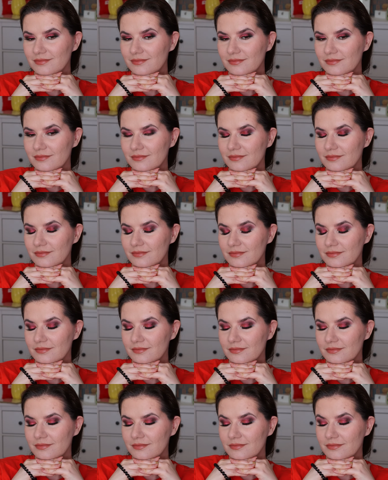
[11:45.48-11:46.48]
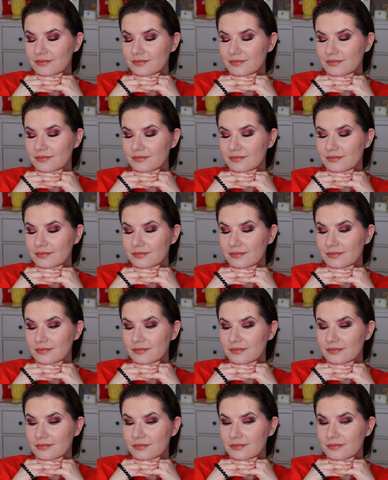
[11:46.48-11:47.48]

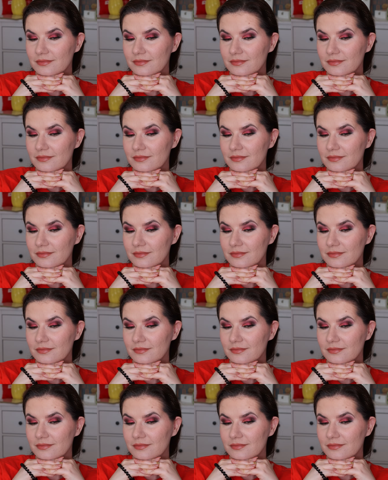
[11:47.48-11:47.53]
(no one is talking)